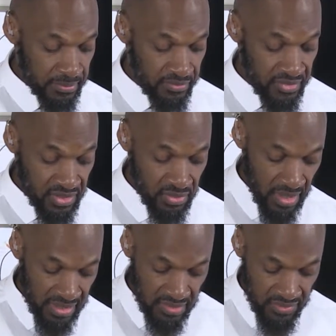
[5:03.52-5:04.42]
physical
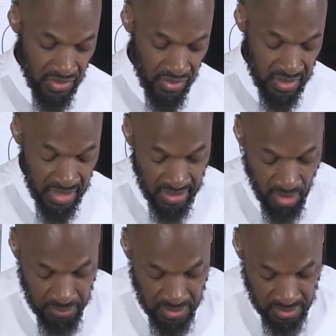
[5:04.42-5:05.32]
activity training can
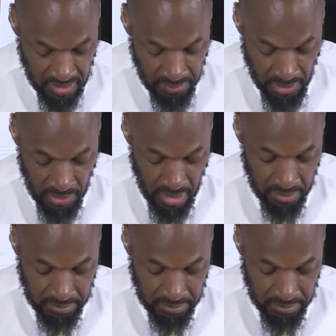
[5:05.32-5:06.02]
help you to bulk up.